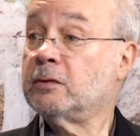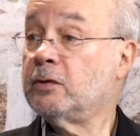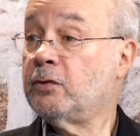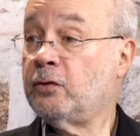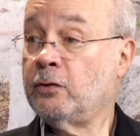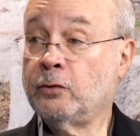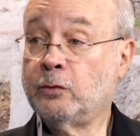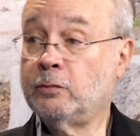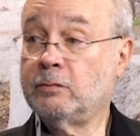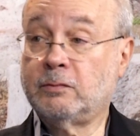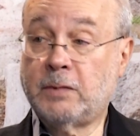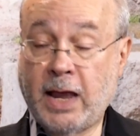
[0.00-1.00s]
to
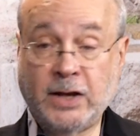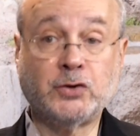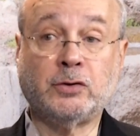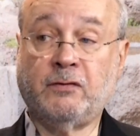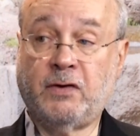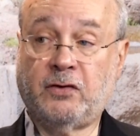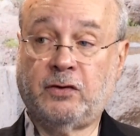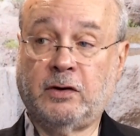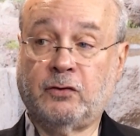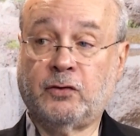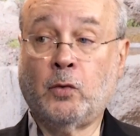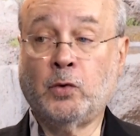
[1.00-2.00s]
angel investing.
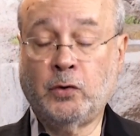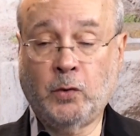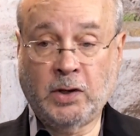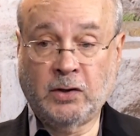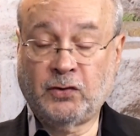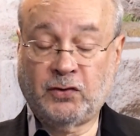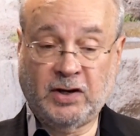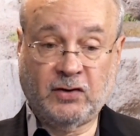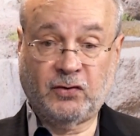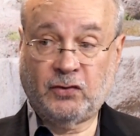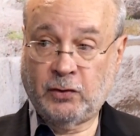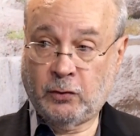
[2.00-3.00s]
So we're doing the 6
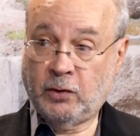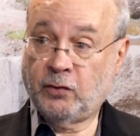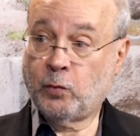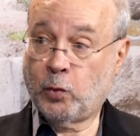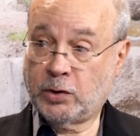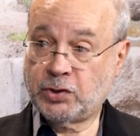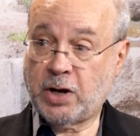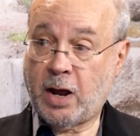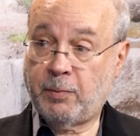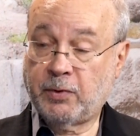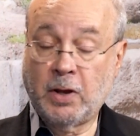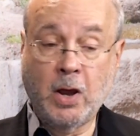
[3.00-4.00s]
series
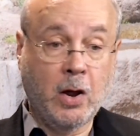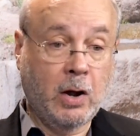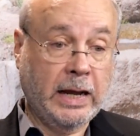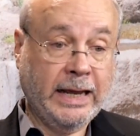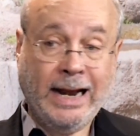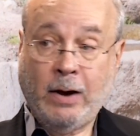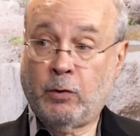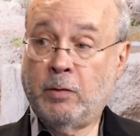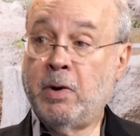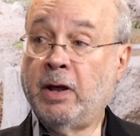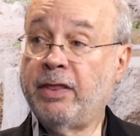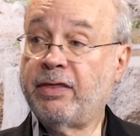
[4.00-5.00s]
workshop, an hour a
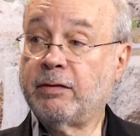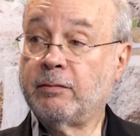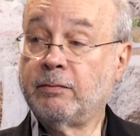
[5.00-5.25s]
month,